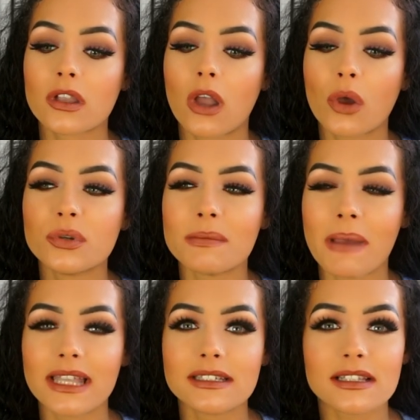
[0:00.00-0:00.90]

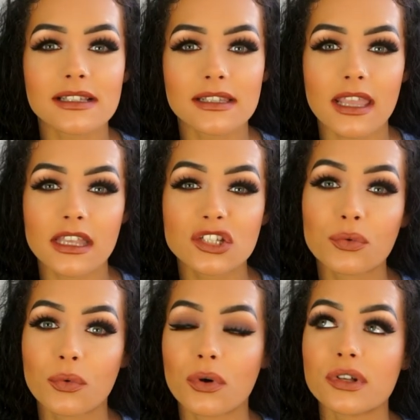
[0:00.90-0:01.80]
codependency
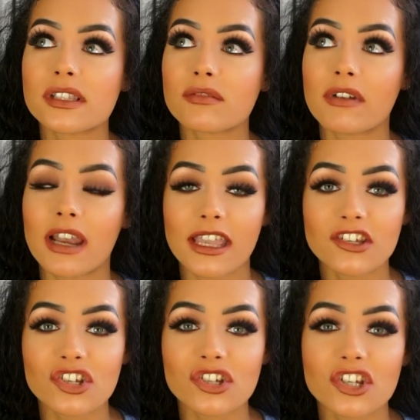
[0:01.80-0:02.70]
towards
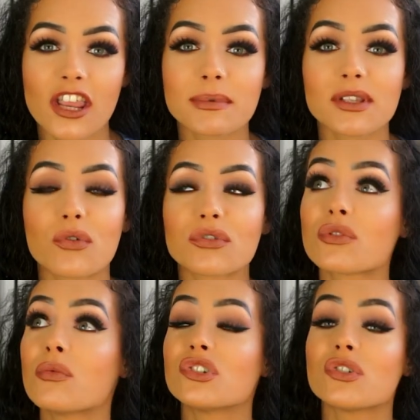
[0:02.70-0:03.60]
relationships or
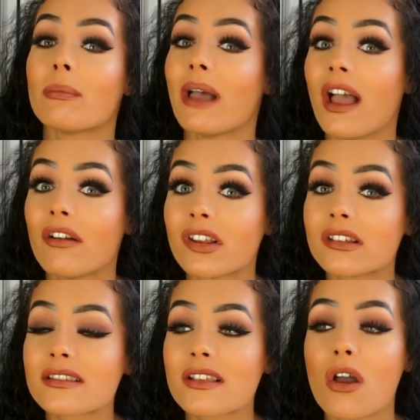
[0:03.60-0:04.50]
towards your
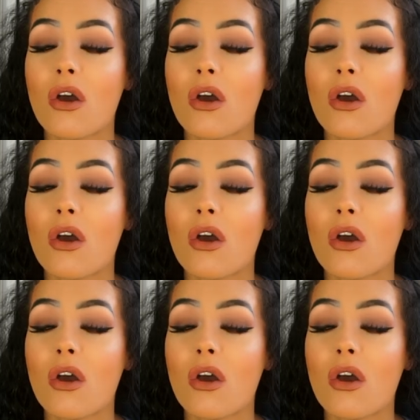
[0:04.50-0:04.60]
parents